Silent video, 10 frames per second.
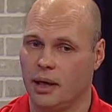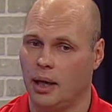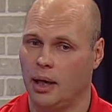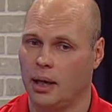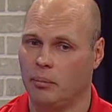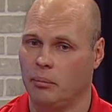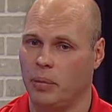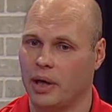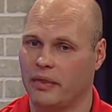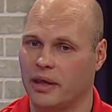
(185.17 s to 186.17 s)

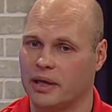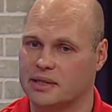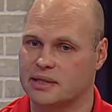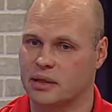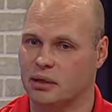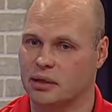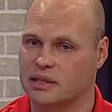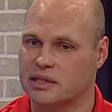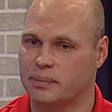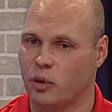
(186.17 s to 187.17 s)
But I think it's
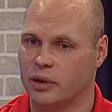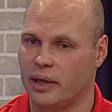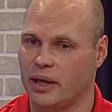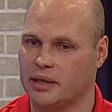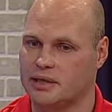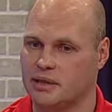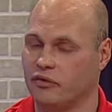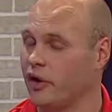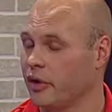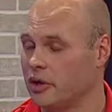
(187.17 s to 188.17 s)
a sport that it's still
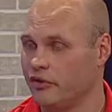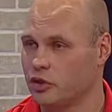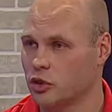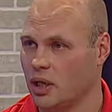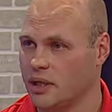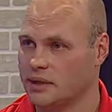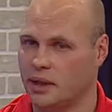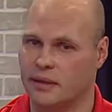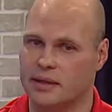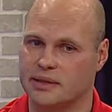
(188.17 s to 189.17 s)
very individualized,
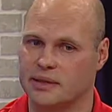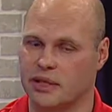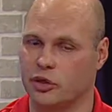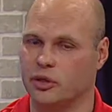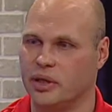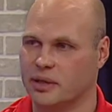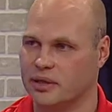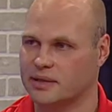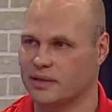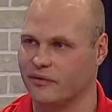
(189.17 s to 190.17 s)
and this is the
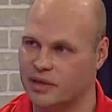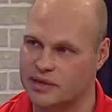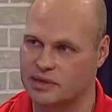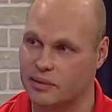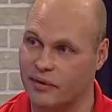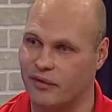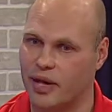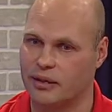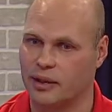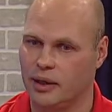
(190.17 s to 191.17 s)
uniqueness of this
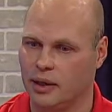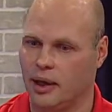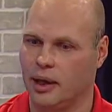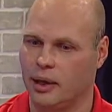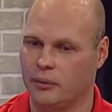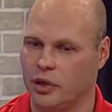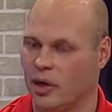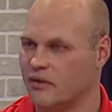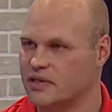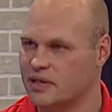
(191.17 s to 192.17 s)
event. You
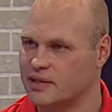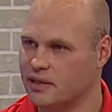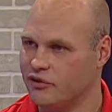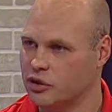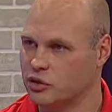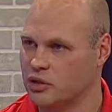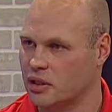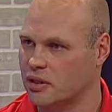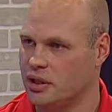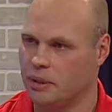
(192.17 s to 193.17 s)
have 6 individuals
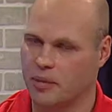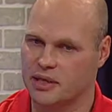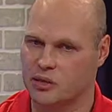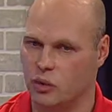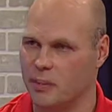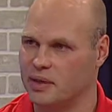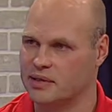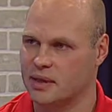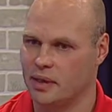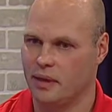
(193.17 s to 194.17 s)
on a team, men's and
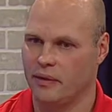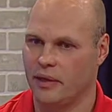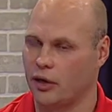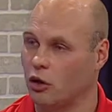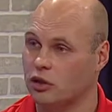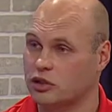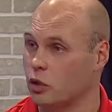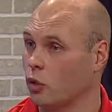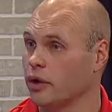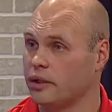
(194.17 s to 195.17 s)
women's, that are all
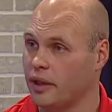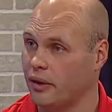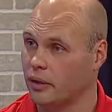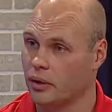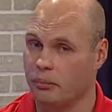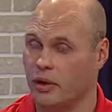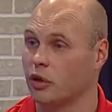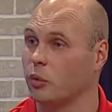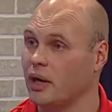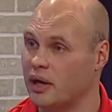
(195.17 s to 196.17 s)
scoring together, but
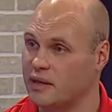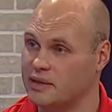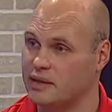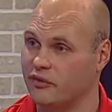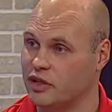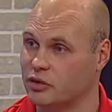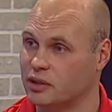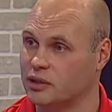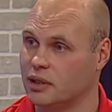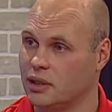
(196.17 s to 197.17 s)
they're running as
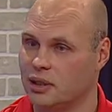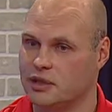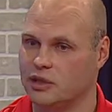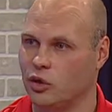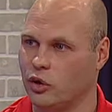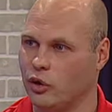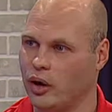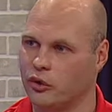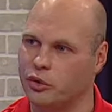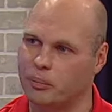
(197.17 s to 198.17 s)
individuals. So
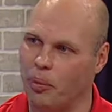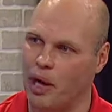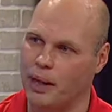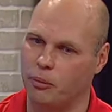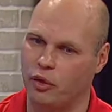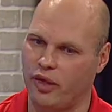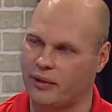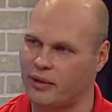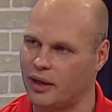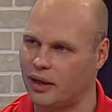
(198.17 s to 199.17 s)
you combine both
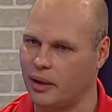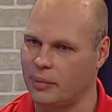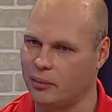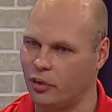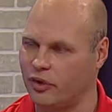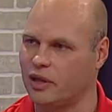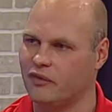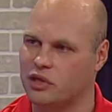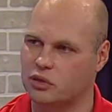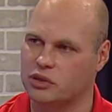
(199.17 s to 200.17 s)
both
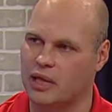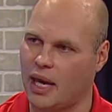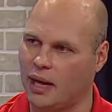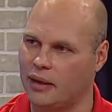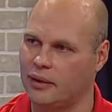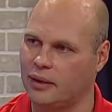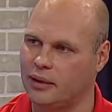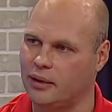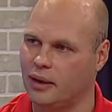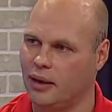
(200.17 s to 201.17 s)
individuals and
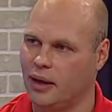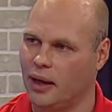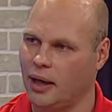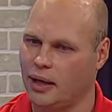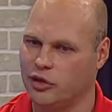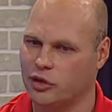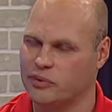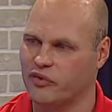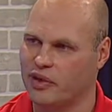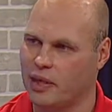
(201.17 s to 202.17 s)
in
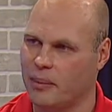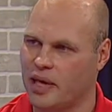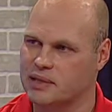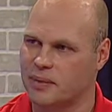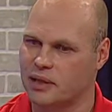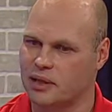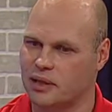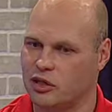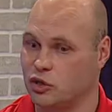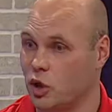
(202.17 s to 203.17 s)
terms of a team
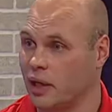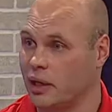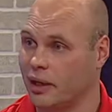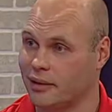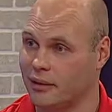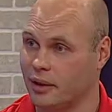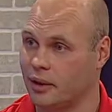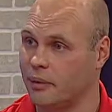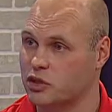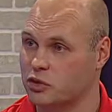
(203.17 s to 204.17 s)
aspect to try to get
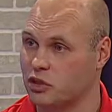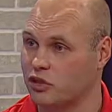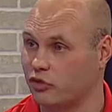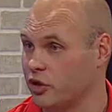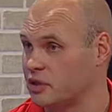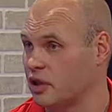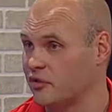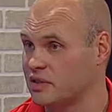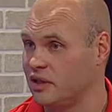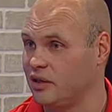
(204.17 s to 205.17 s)
the best results for yourself
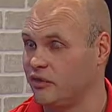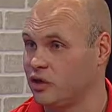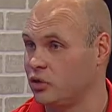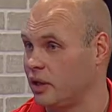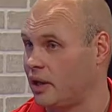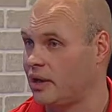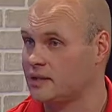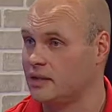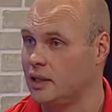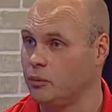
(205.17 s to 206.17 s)
as an individual and then as
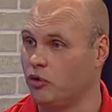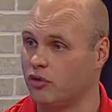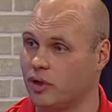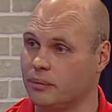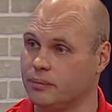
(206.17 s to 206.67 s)
the team, hopefully.